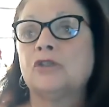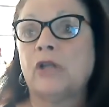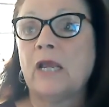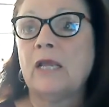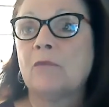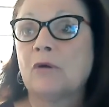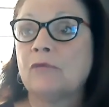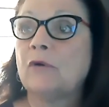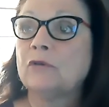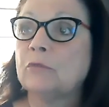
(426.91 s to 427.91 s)
shame or
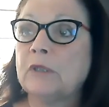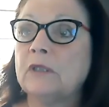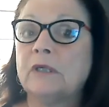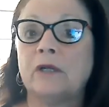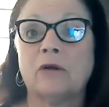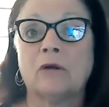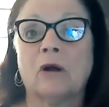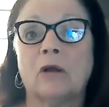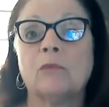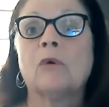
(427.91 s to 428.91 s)
vulnerability or
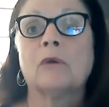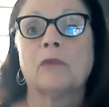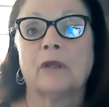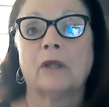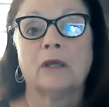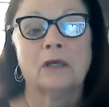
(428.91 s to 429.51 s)
unworthy?